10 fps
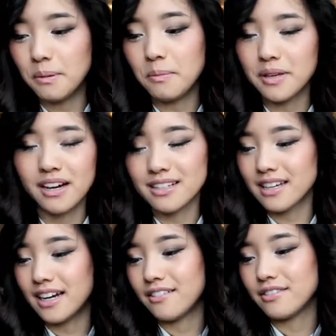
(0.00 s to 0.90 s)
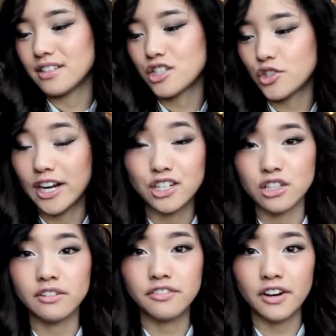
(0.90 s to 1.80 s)
maybe because I have this strange
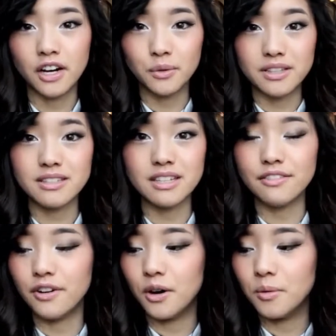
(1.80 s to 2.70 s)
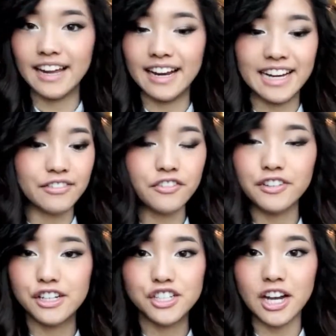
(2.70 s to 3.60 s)
love affair with Seafoam, and I never
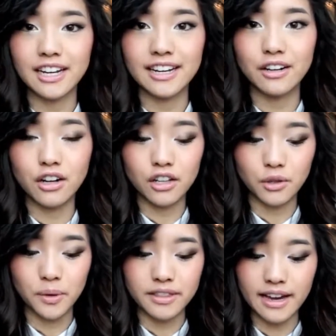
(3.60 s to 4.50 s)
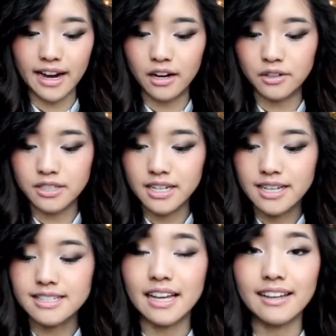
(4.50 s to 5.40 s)
finish any nail color without
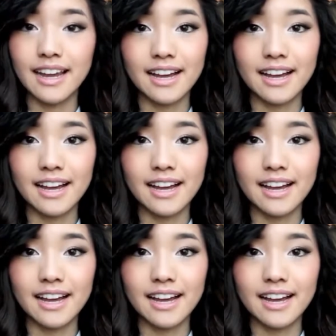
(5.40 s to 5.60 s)
Sally